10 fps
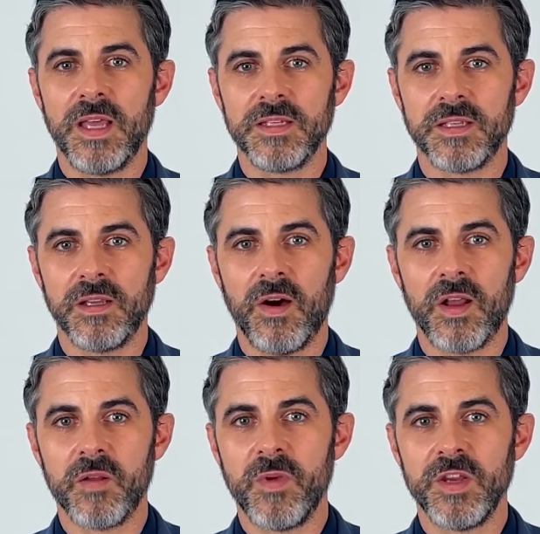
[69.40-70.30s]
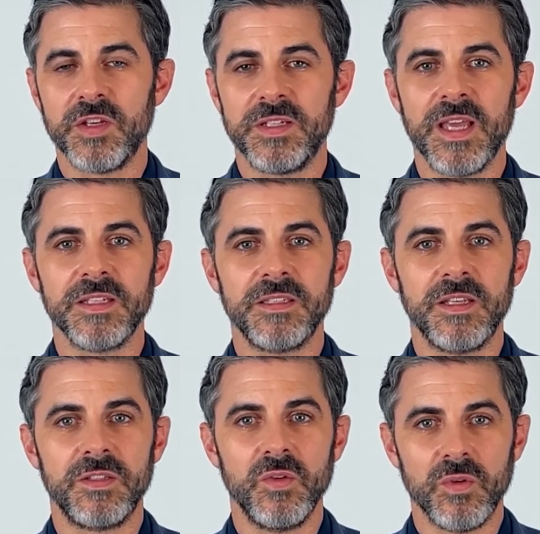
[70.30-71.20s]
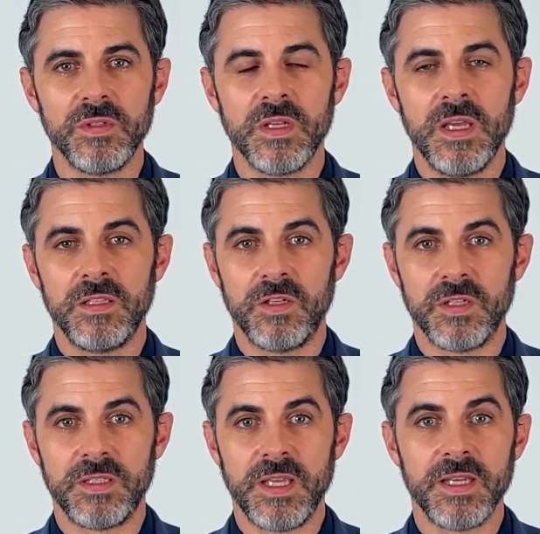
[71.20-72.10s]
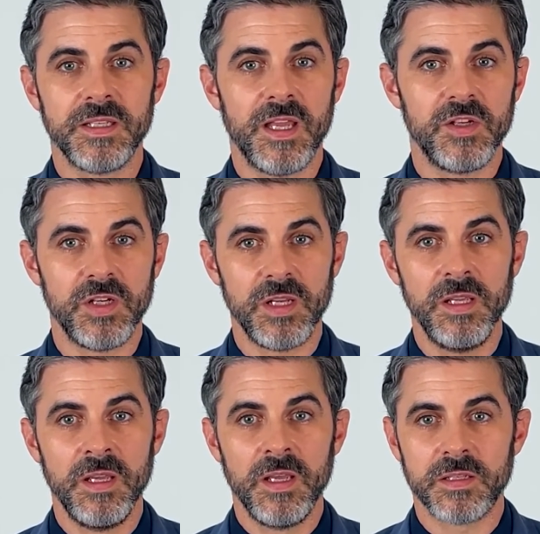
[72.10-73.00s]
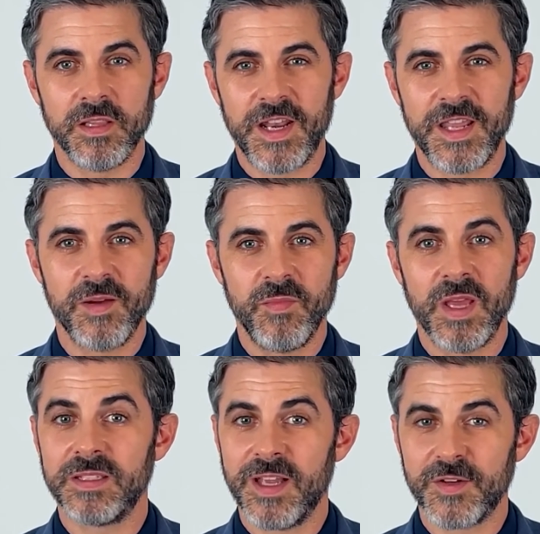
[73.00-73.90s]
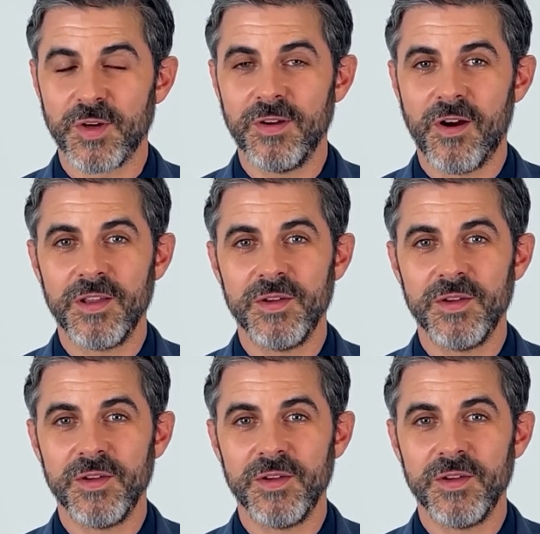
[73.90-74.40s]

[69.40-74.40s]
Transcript: testing, automation testing tools such as TestNG, Selenium, etc. are